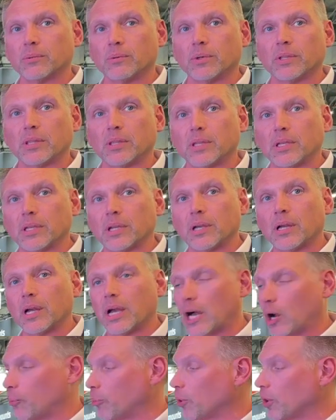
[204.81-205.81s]
with the
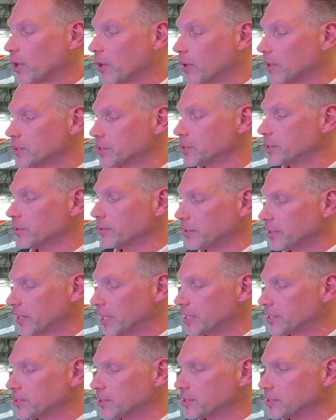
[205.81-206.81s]
output cards that are in
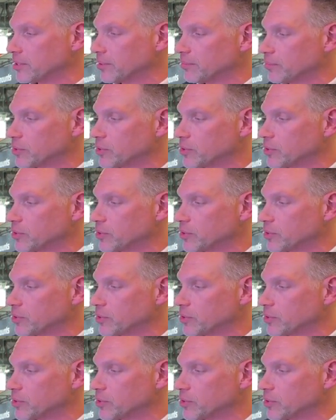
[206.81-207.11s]
that system.